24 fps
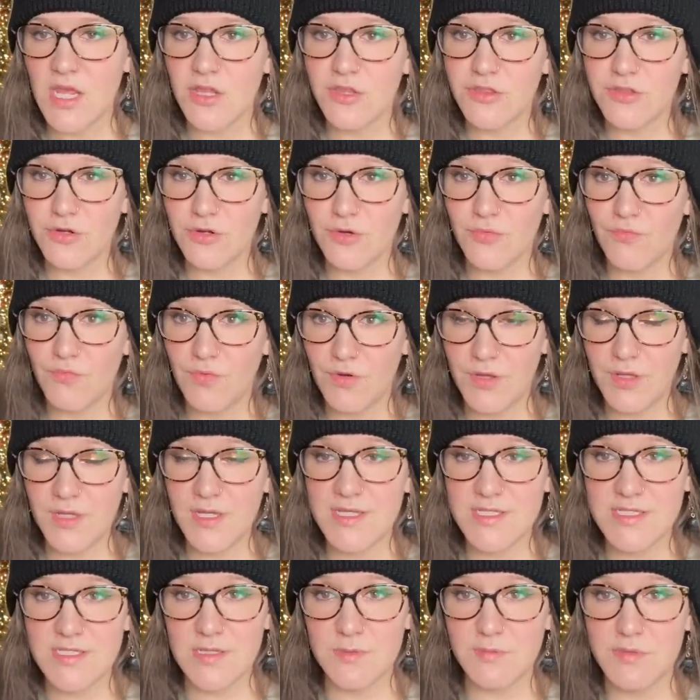They're really
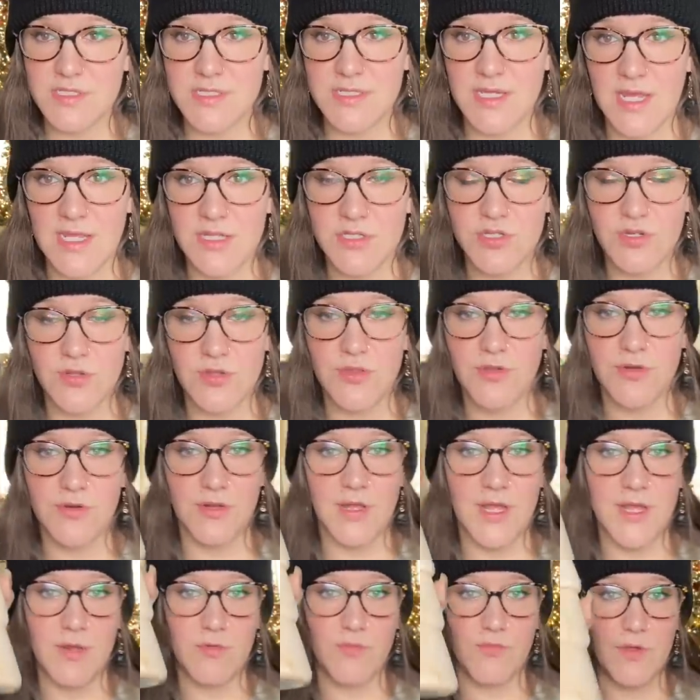substantial. They're
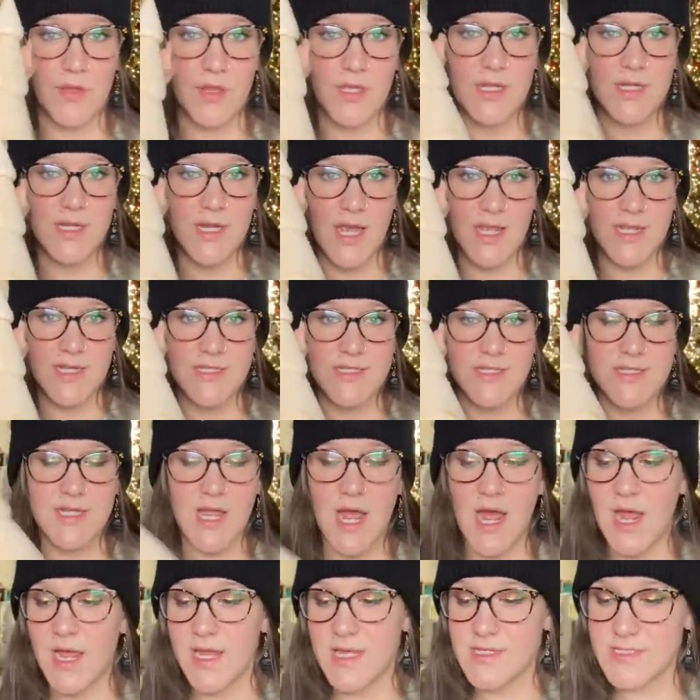like really nice
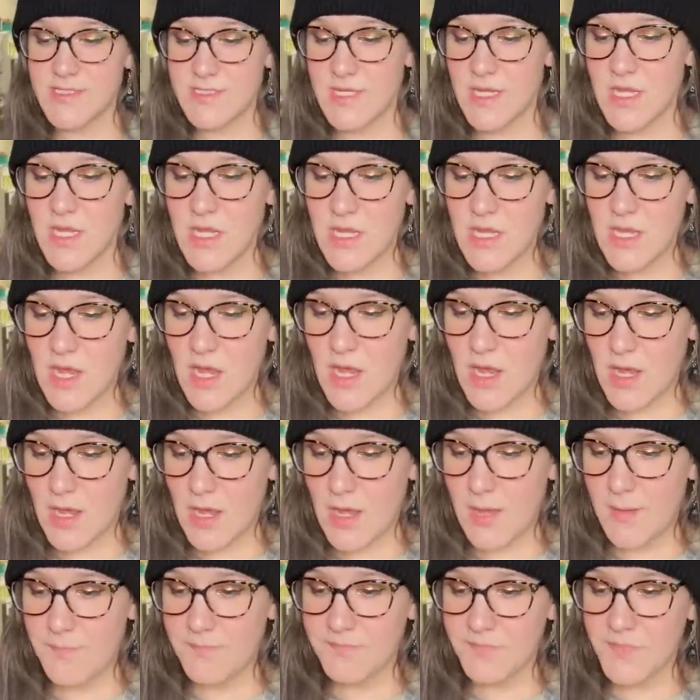size.
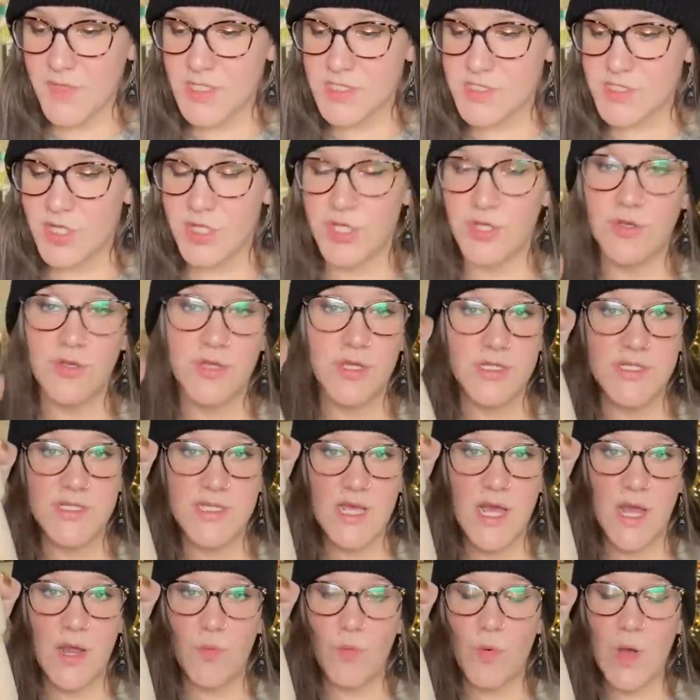Um, so you could
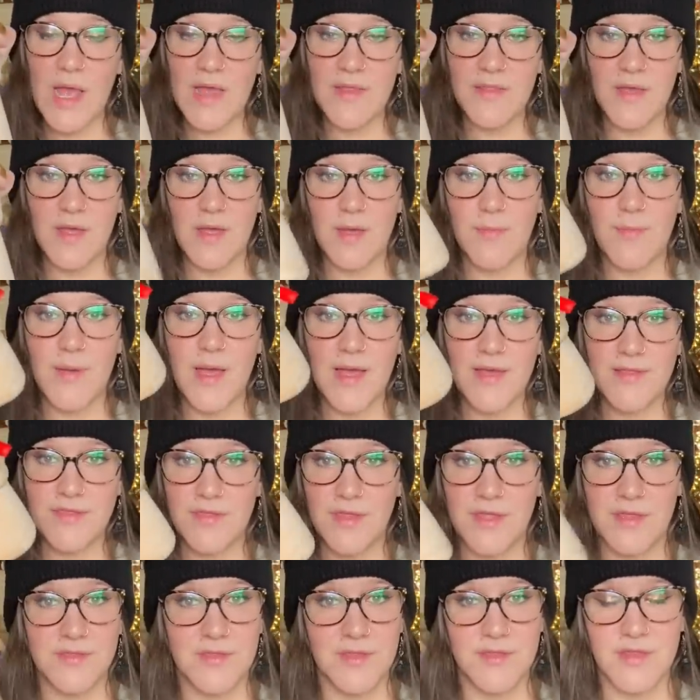DIY them. I
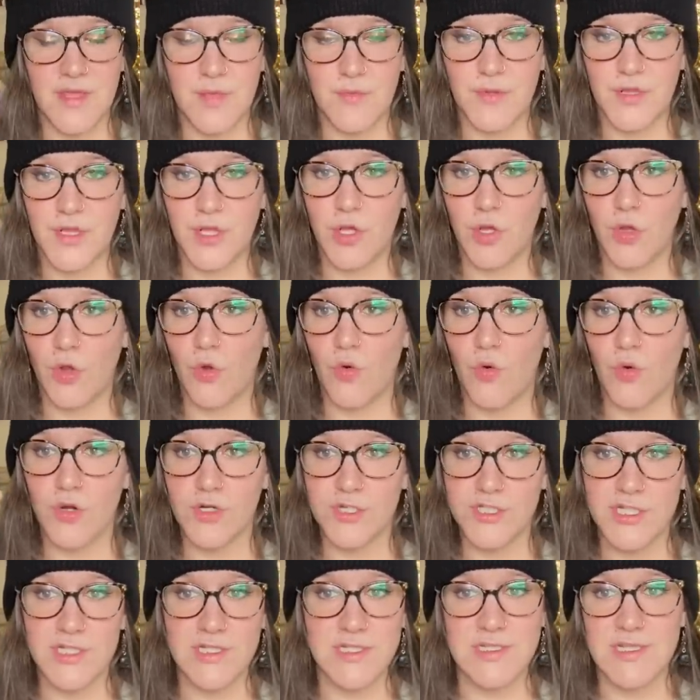think that they would look
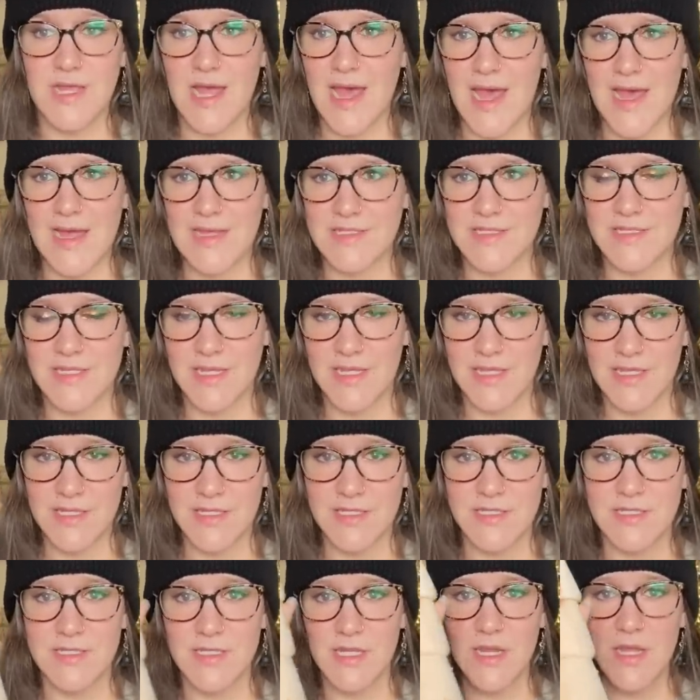gorgeous as
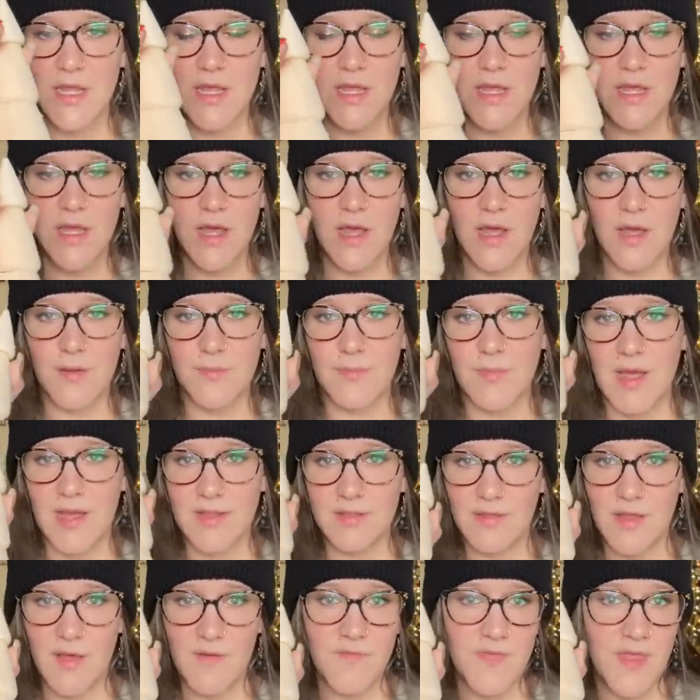is. Um, I
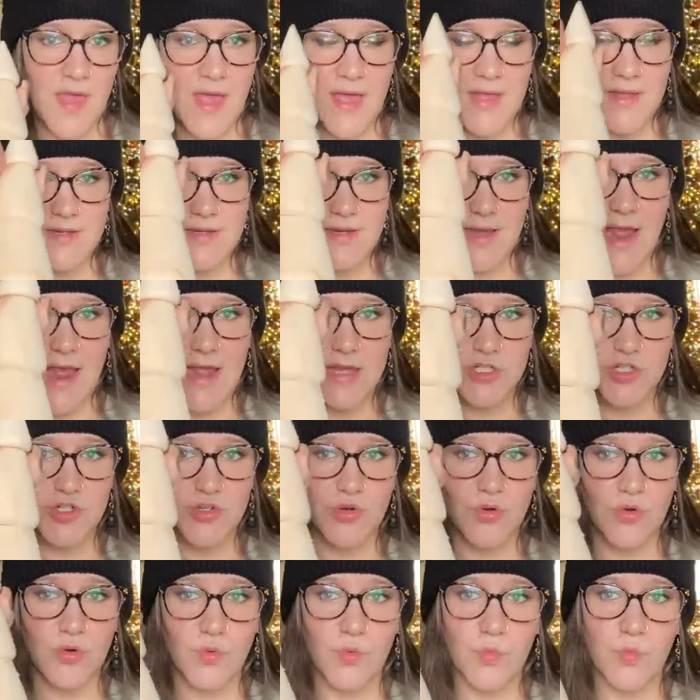love that
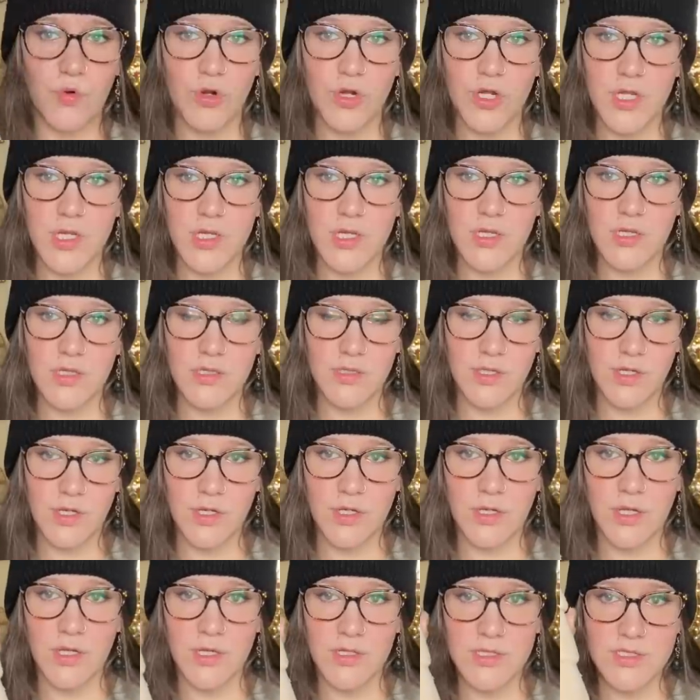natural wood
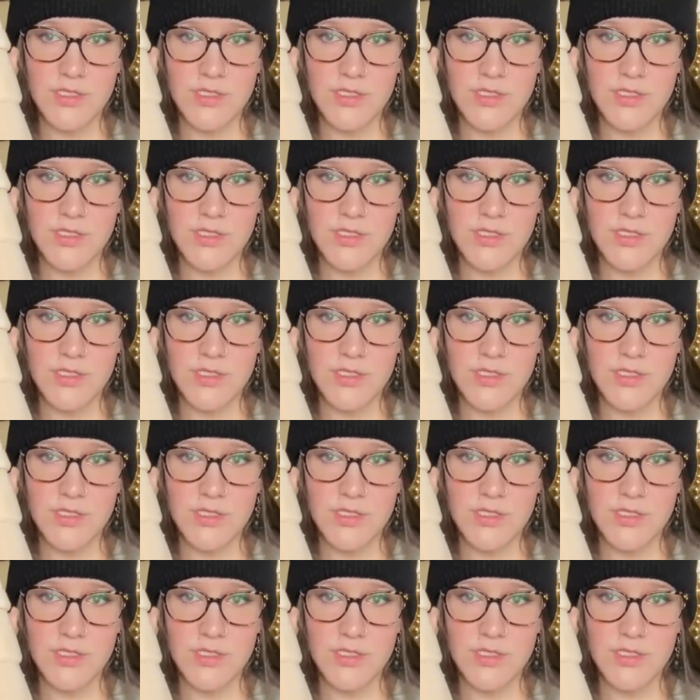look.